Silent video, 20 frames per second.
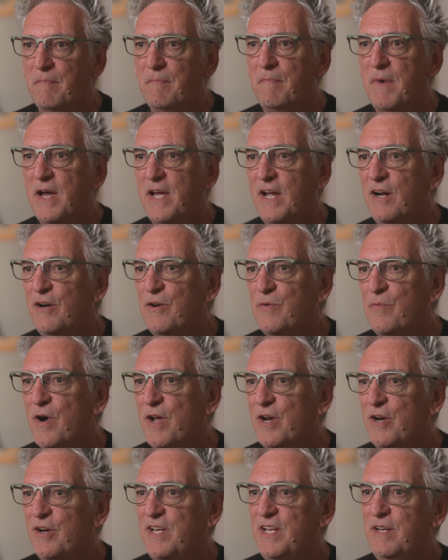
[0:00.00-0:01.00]
My air to
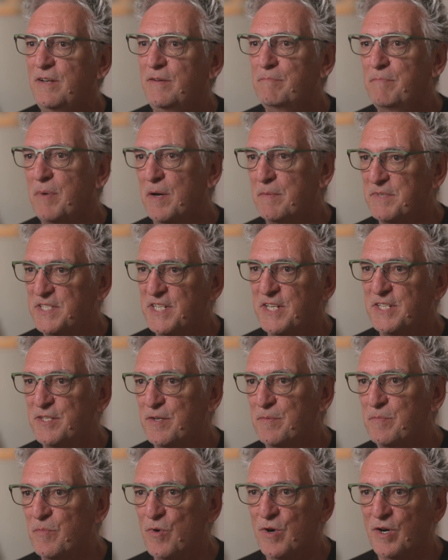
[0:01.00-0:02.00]
water heat pump
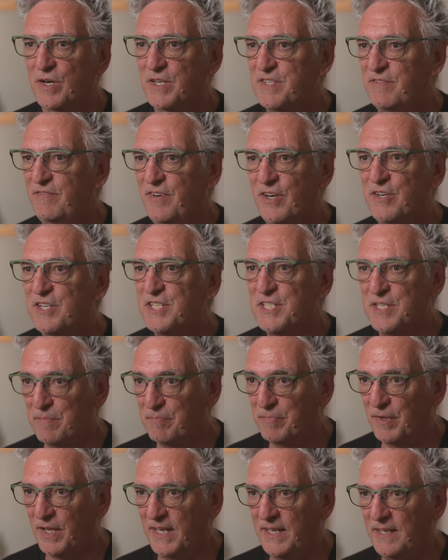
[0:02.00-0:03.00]
system works very
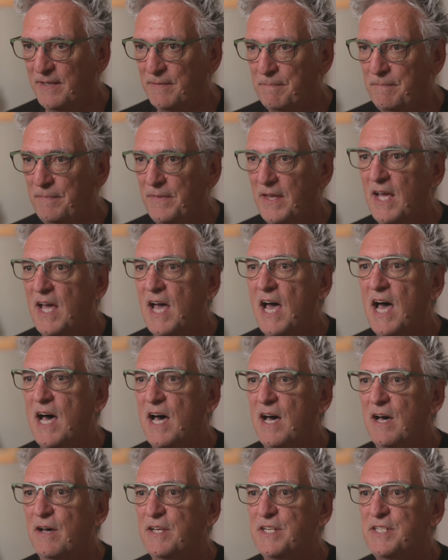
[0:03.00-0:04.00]
simply.
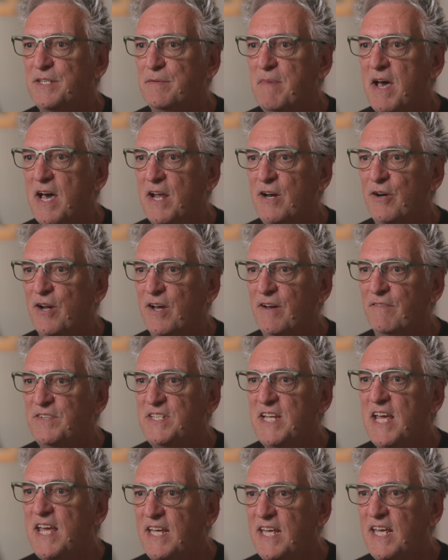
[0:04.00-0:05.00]
Uh, it's a matter of
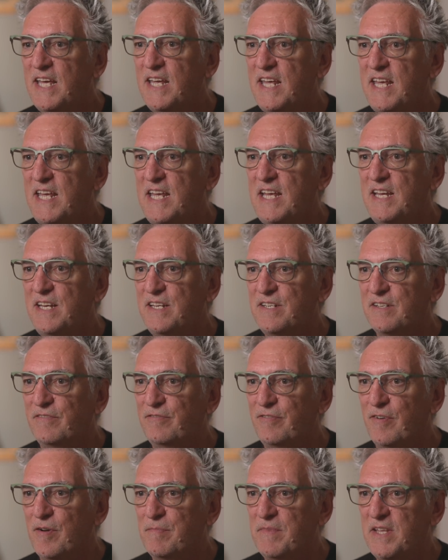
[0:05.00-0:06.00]
taking heat
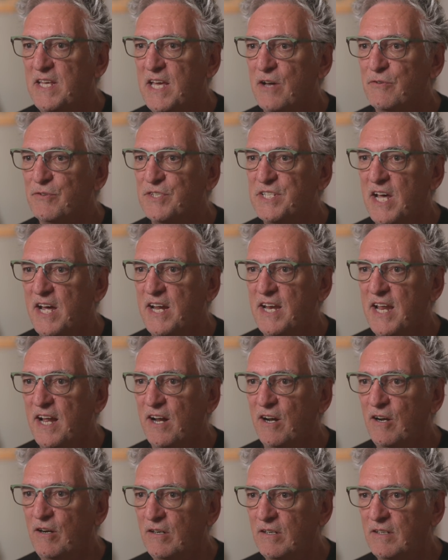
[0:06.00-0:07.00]
from the outside
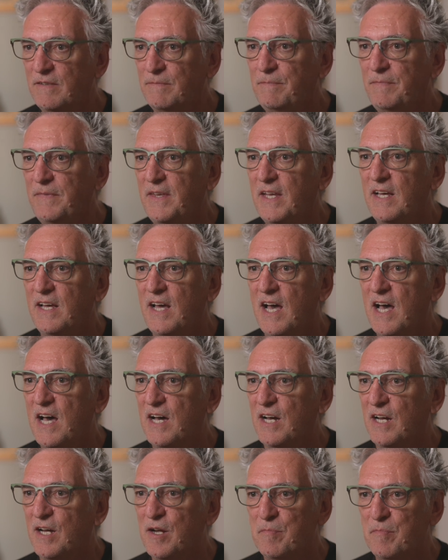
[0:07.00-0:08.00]
air,
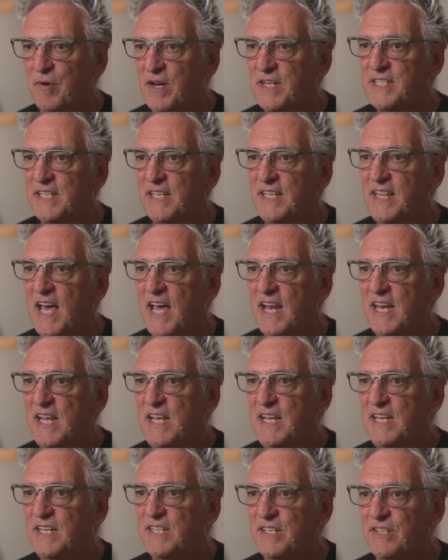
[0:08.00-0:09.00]
uh, compressing that
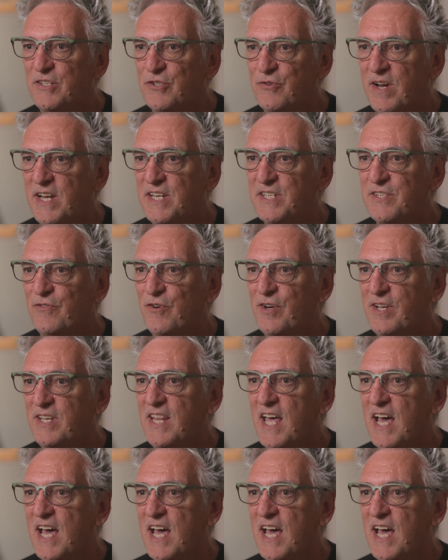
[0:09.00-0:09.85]
heat, transferring